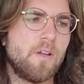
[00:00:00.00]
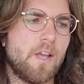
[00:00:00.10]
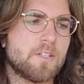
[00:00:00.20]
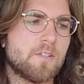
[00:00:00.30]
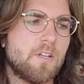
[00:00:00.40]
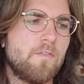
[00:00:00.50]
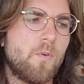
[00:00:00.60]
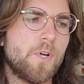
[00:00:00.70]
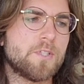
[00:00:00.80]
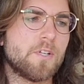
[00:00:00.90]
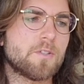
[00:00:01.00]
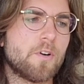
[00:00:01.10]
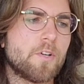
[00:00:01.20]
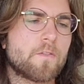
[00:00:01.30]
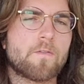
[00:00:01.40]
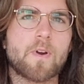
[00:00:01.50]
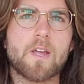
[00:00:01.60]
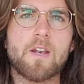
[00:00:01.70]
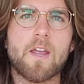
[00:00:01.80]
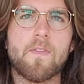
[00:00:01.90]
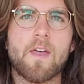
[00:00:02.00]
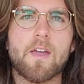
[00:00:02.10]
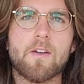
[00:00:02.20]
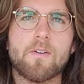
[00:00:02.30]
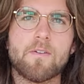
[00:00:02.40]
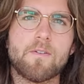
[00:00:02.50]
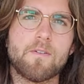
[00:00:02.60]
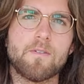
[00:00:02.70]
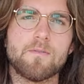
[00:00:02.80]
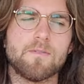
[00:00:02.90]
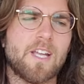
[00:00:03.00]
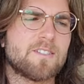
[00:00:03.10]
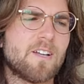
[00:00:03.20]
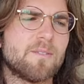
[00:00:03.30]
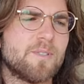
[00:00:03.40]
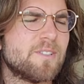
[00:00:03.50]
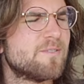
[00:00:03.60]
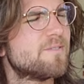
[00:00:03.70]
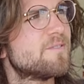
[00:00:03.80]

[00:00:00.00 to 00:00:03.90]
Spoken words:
Extended voicings are your friend, and that's not, well,